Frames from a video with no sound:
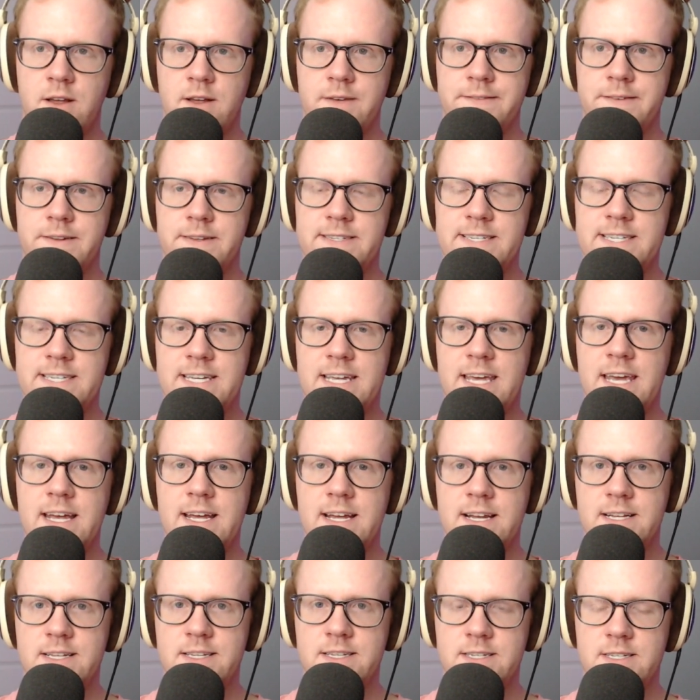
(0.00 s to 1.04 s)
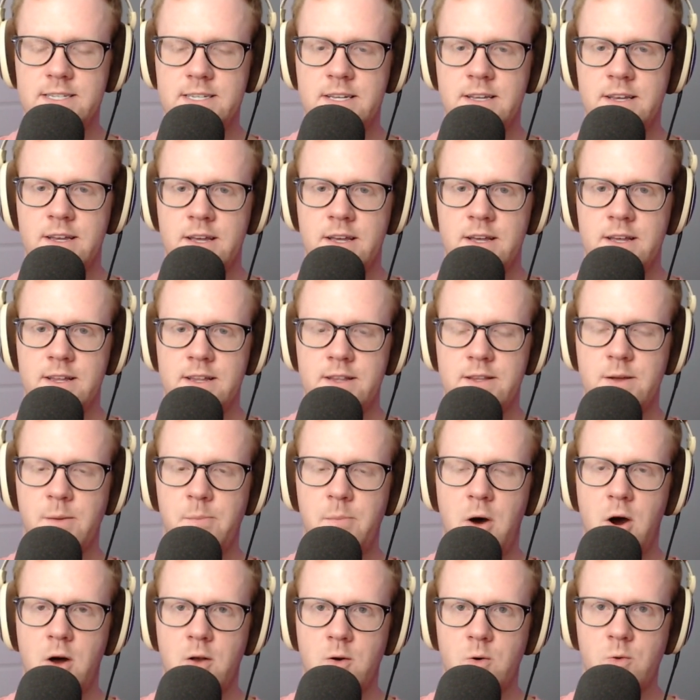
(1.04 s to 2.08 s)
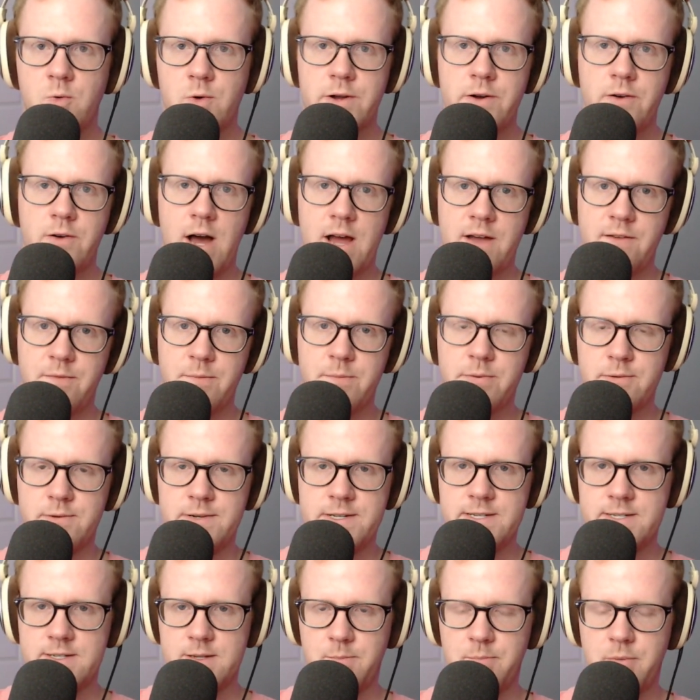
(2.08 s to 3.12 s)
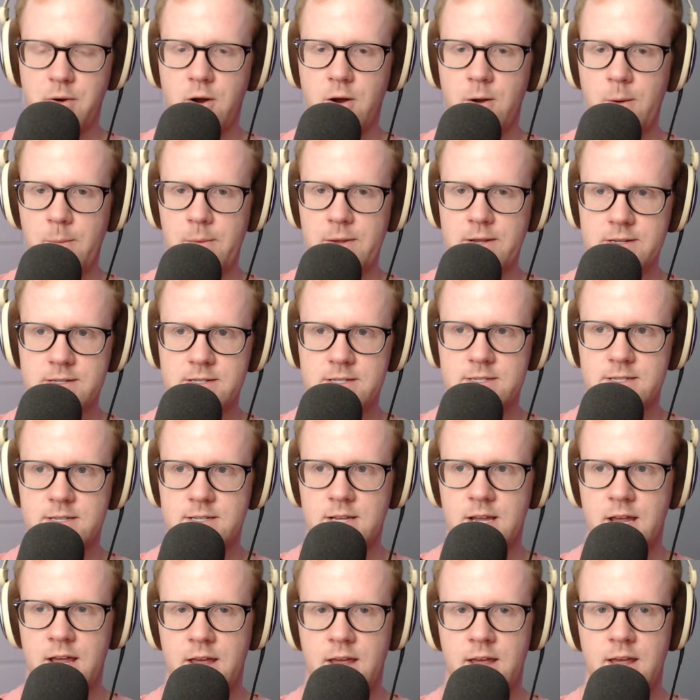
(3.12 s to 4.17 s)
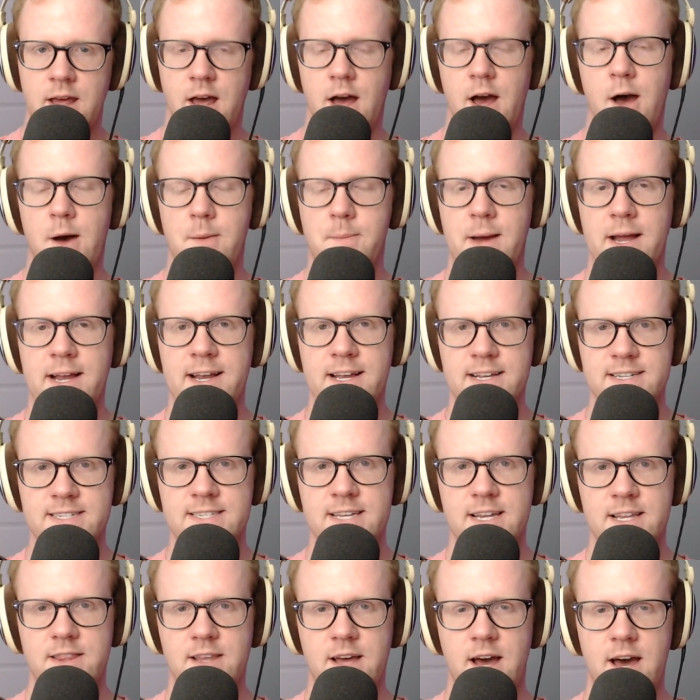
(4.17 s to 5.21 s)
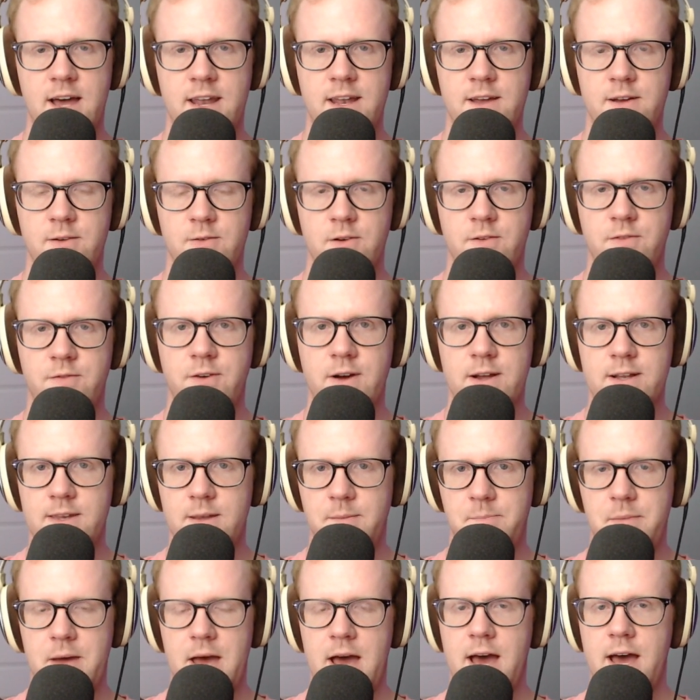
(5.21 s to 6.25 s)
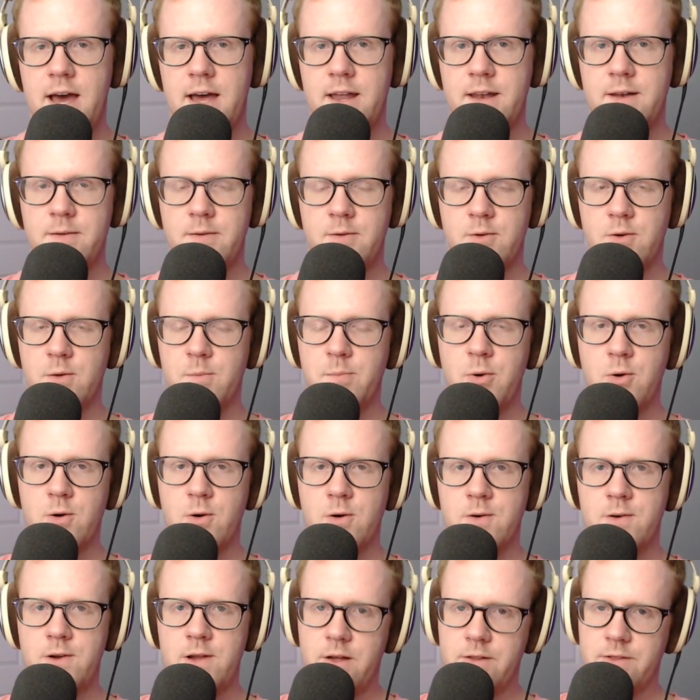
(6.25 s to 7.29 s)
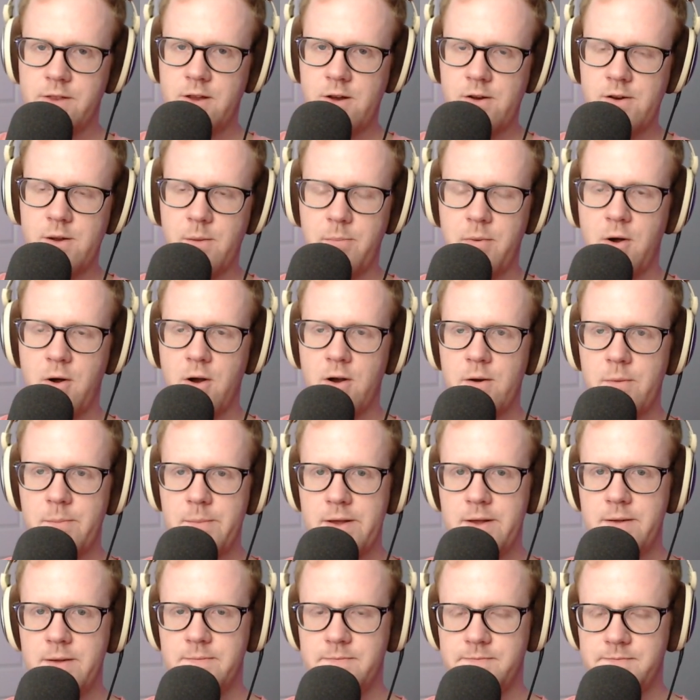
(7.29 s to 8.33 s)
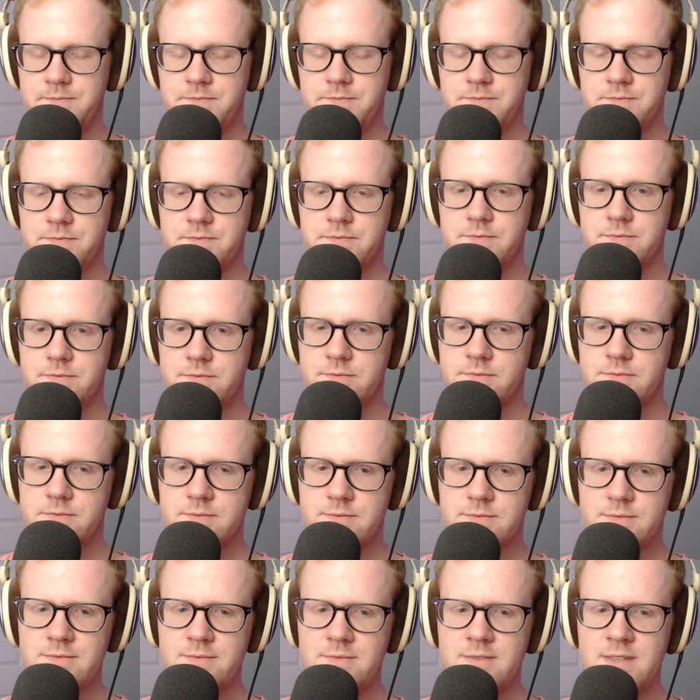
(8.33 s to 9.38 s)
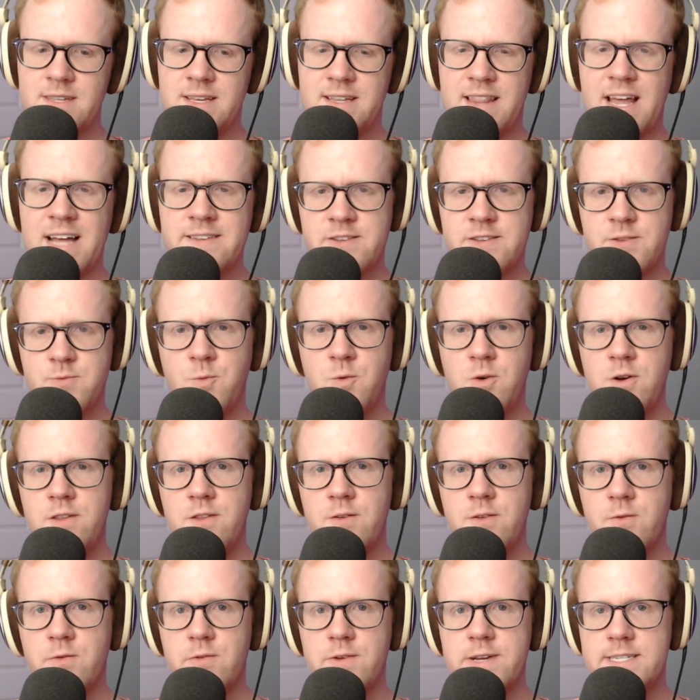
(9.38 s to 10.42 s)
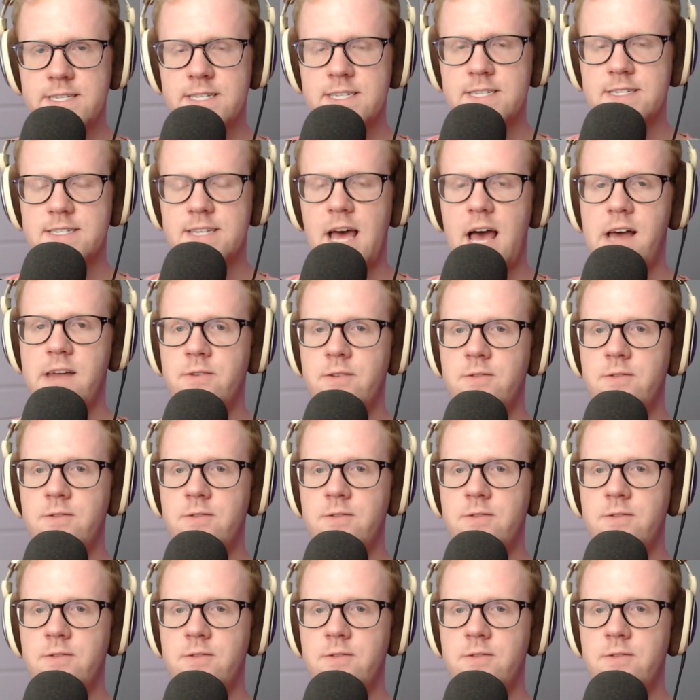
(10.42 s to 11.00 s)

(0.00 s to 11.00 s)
skins to model real-life police departments. I guess they thought it reflected bad or poorly on their department. That's one of the reasons I